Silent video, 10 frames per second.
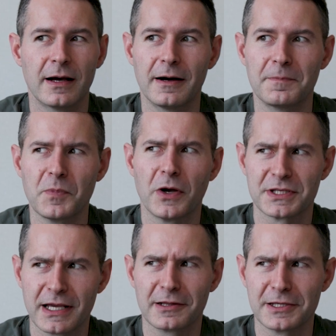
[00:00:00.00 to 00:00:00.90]
I'll
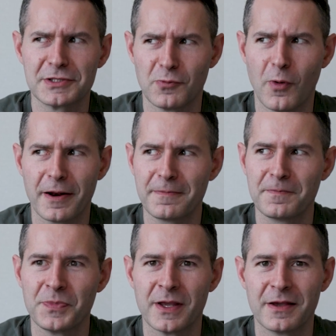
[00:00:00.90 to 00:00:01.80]
say at least
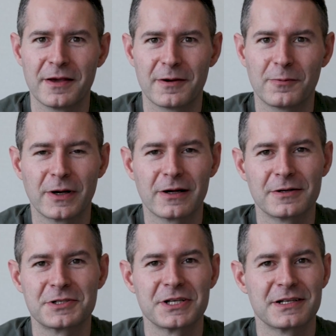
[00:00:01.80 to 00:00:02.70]
one,
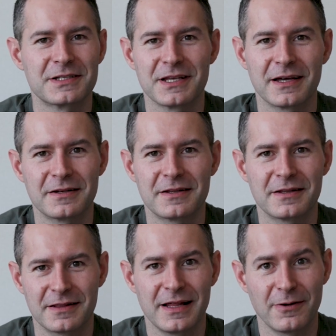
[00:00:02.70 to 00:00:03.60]
where she had said
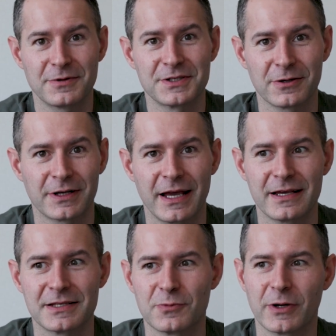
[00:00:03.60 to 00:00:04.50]
that that was her
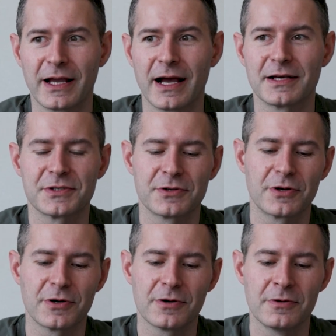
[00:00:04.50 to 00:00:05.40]
case when I asked
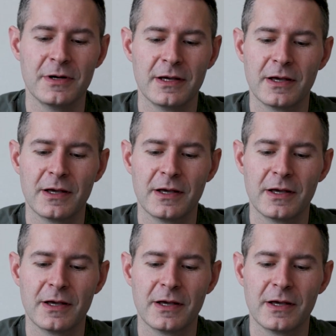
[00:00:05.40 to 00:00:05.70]
her,